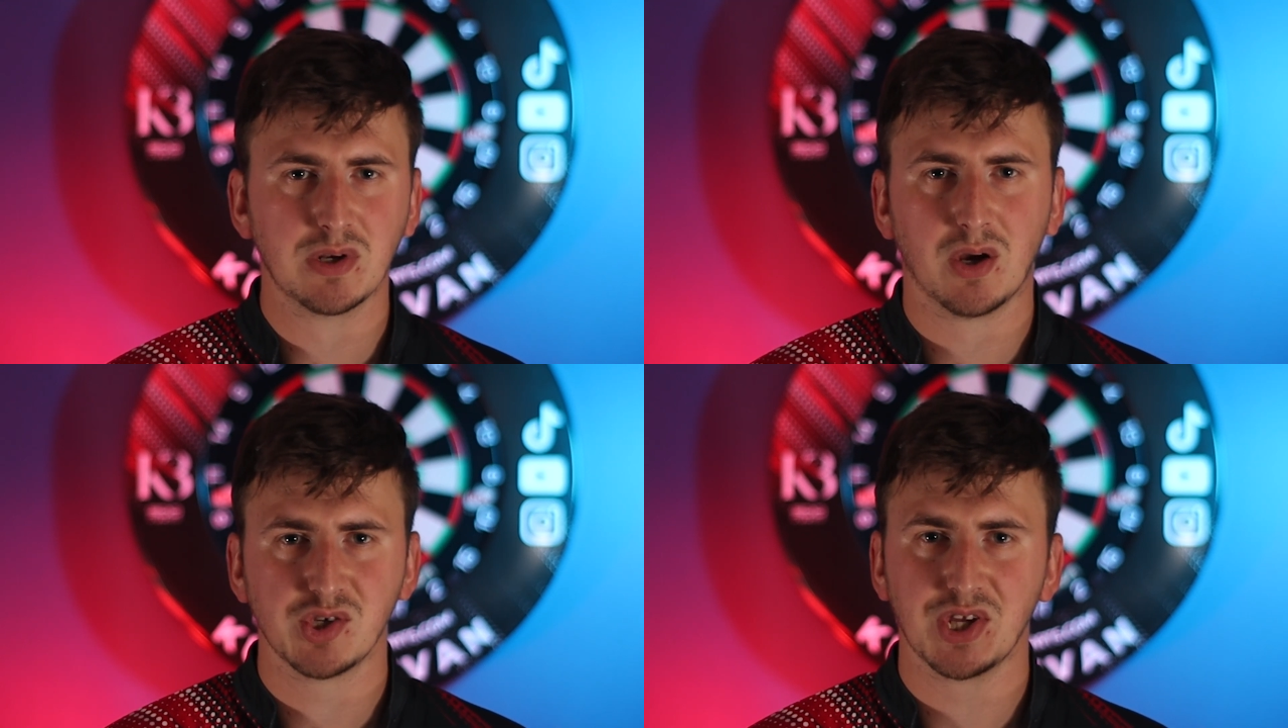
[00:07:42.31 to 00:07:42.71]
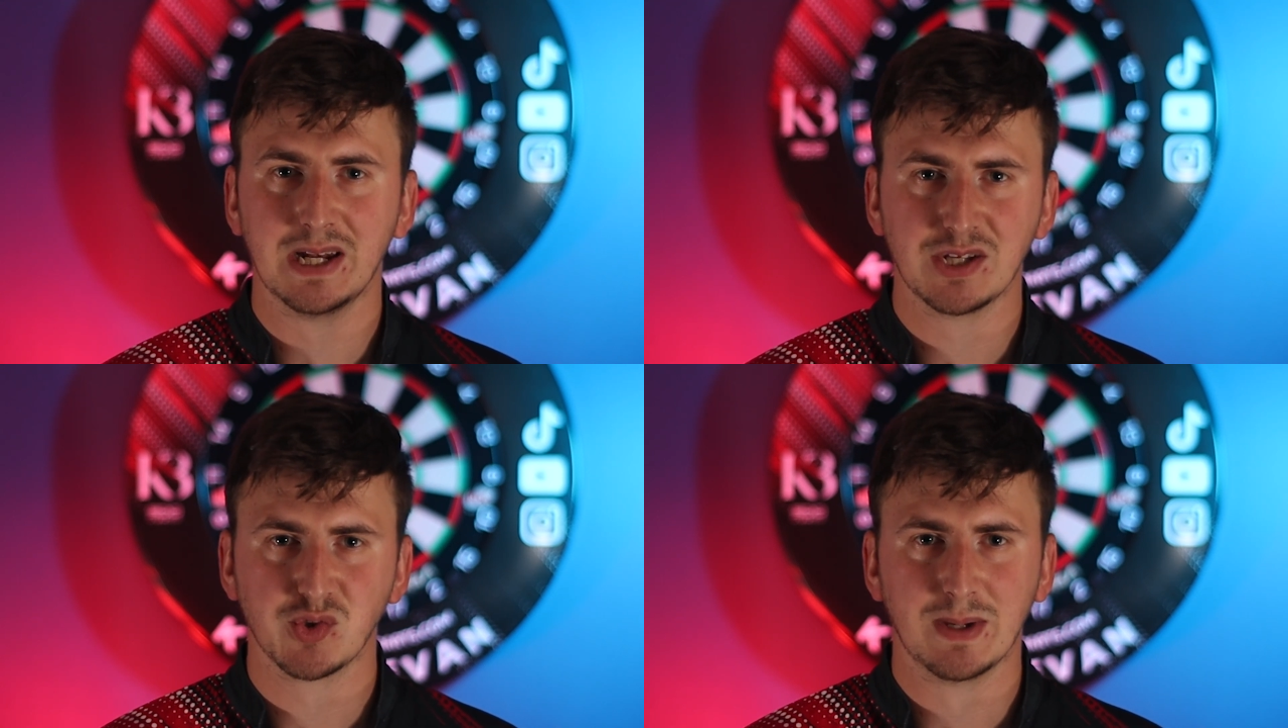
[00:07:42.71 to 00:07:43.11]
last a
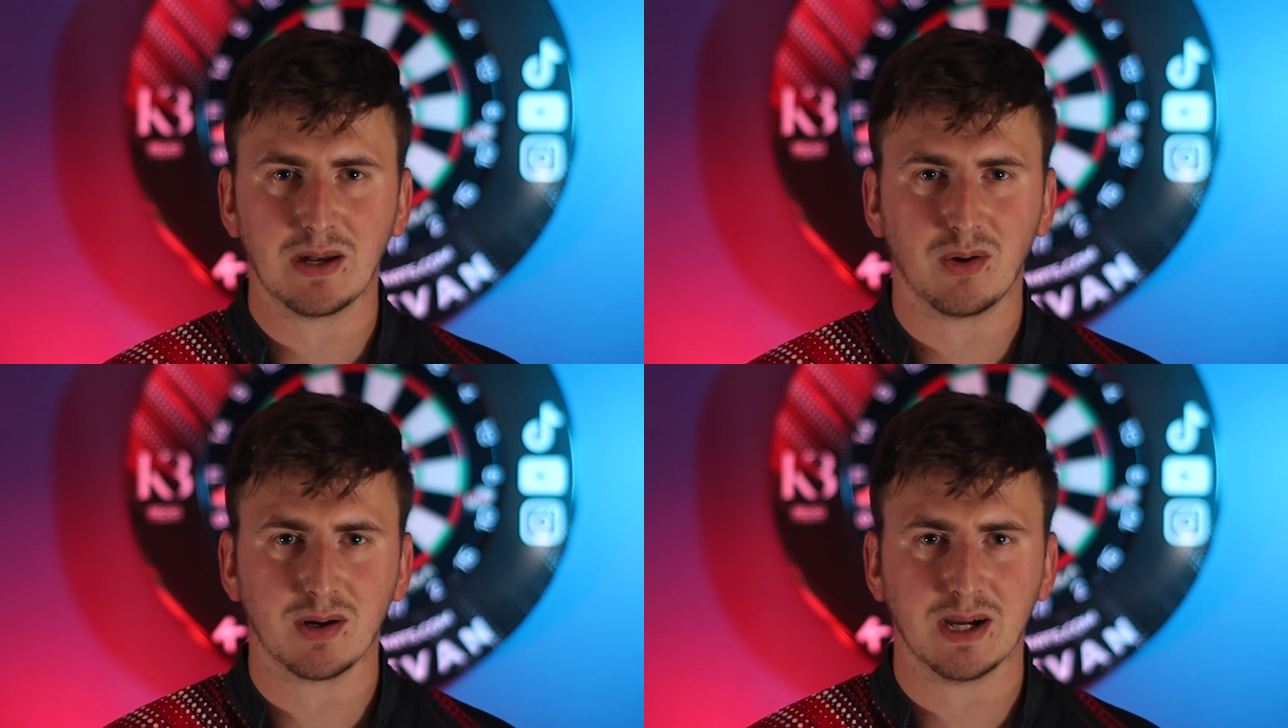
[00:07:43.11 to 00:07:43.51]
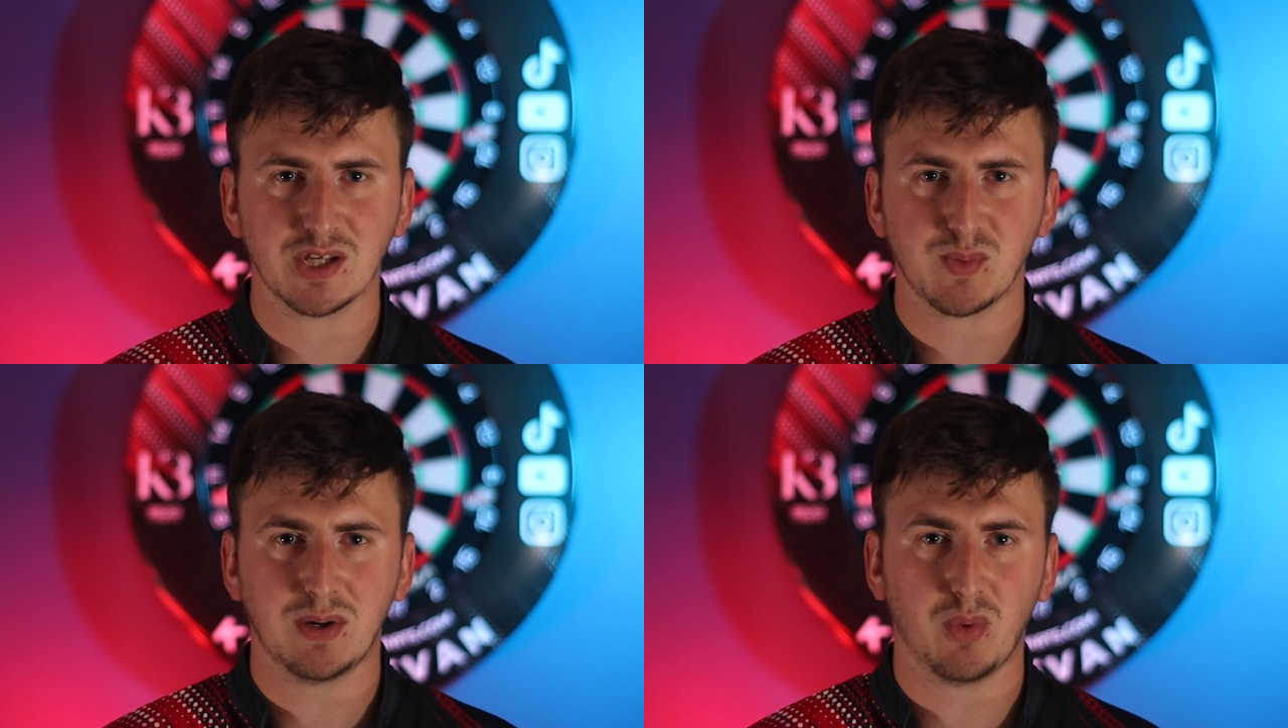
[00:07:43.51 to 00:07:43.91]
little bit longer
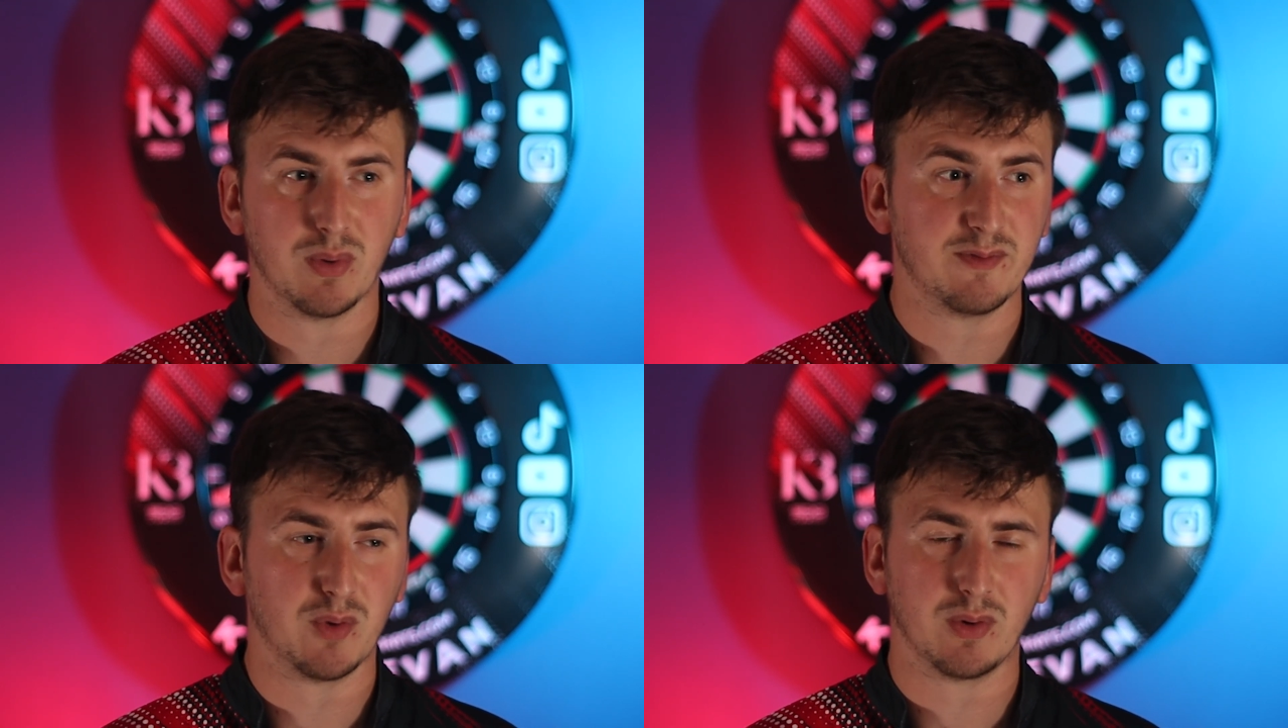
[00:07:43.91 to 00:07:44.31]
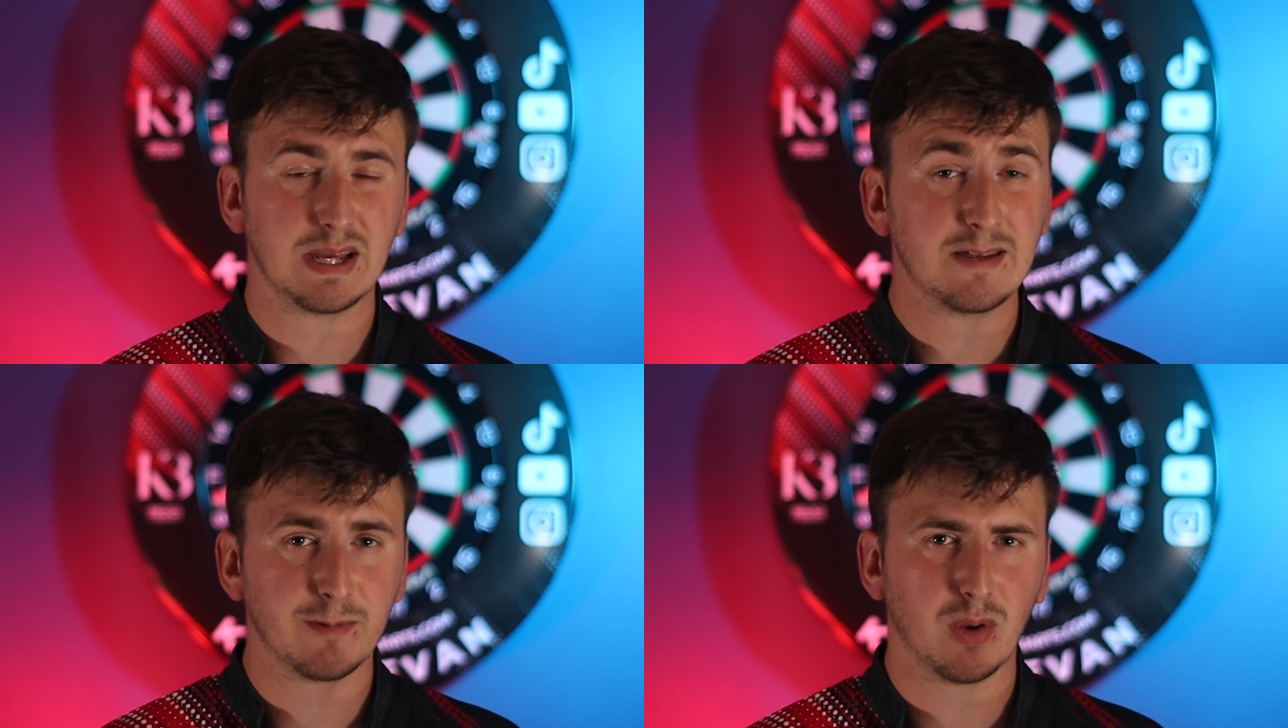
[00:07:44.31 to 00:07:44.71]
as well, or if not
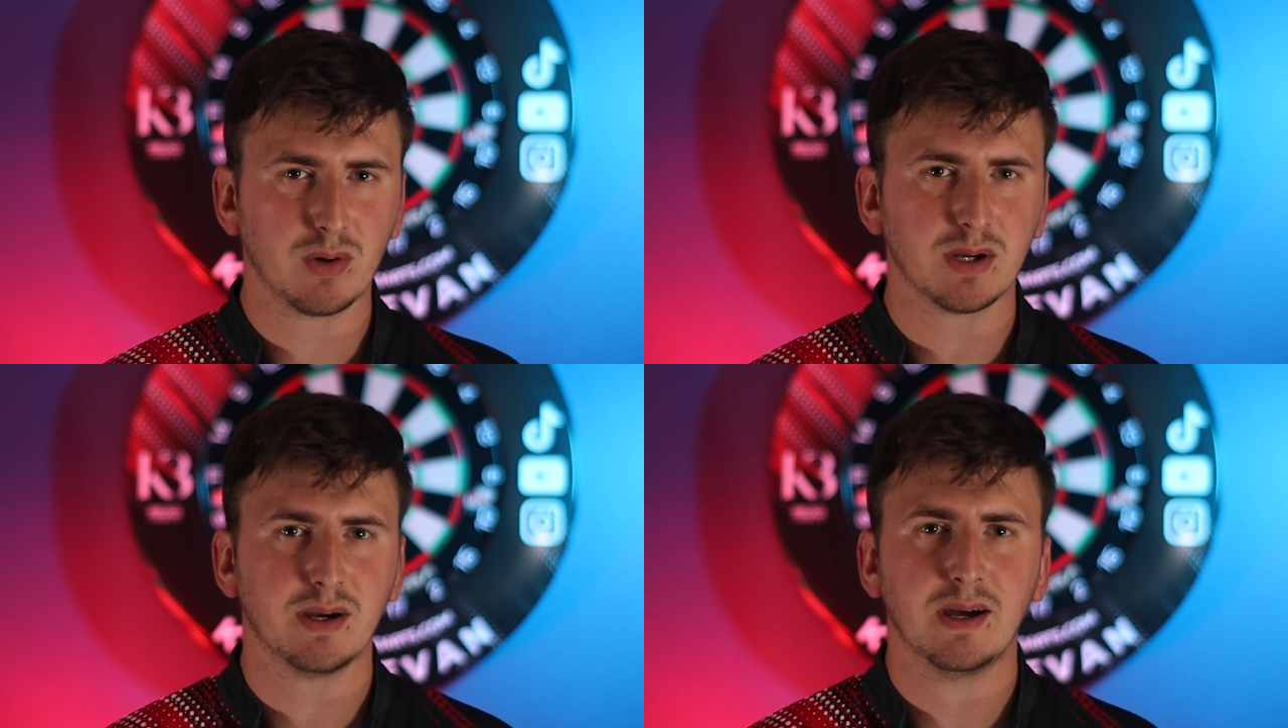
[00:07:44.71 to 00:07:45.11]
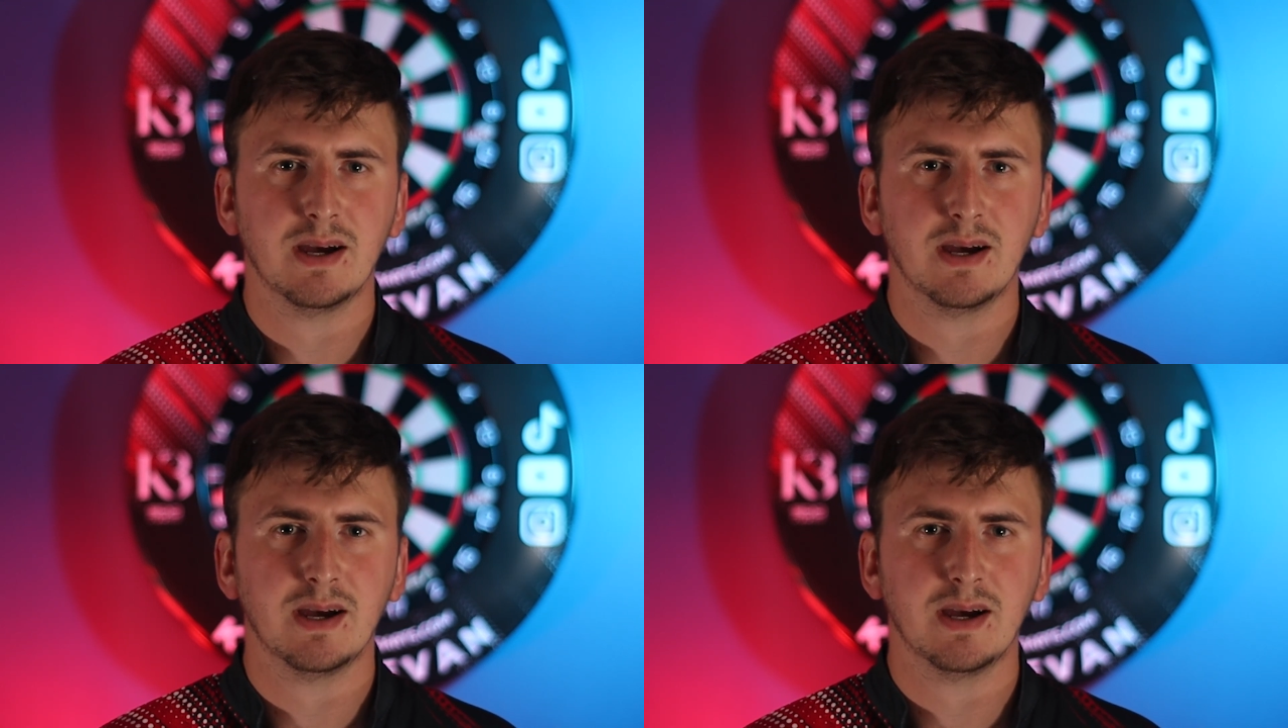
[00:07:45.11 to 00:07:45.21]
even longer,